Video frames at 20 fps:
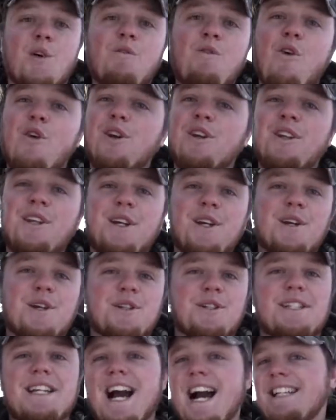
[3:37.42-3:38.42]
for
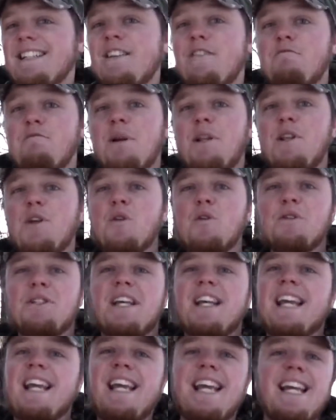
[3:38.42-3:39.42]
years, guys have been
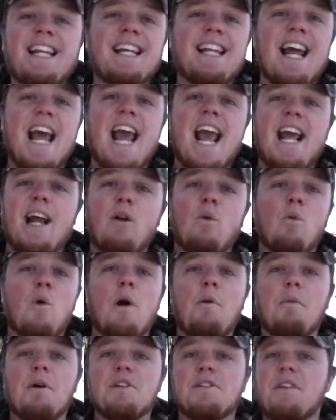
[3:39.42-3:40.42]
using heated hand
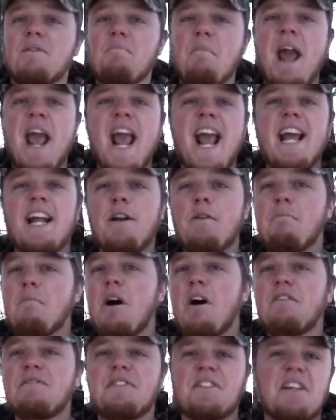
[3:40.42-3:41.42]
warmers, hand
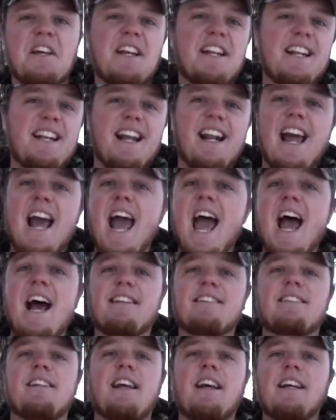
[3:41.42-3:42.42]
muffs, knit
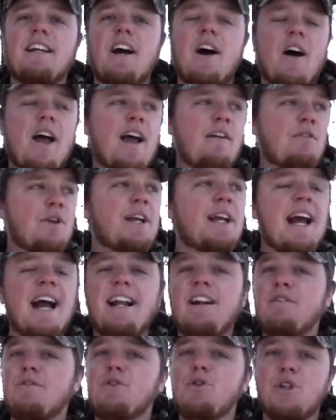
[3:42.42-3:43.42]
hats, every
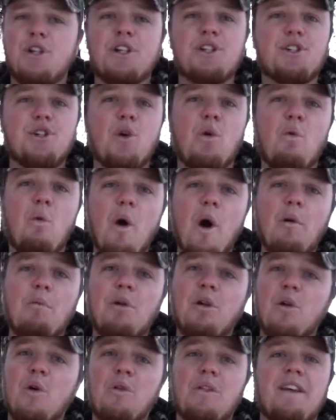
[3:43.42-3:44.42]
kind of traditional warm
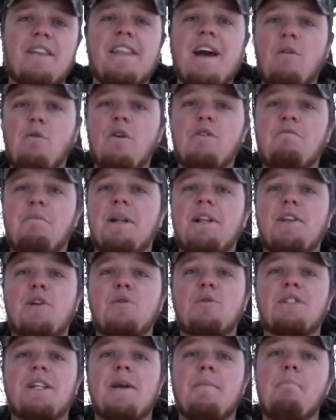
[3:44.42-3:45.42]
clothing that we've been
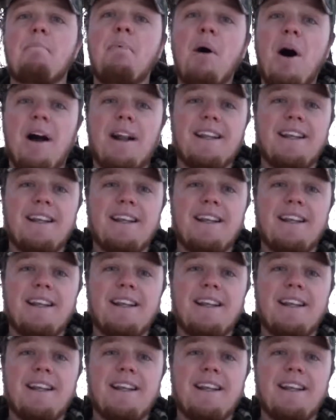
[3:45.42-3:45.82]
using, but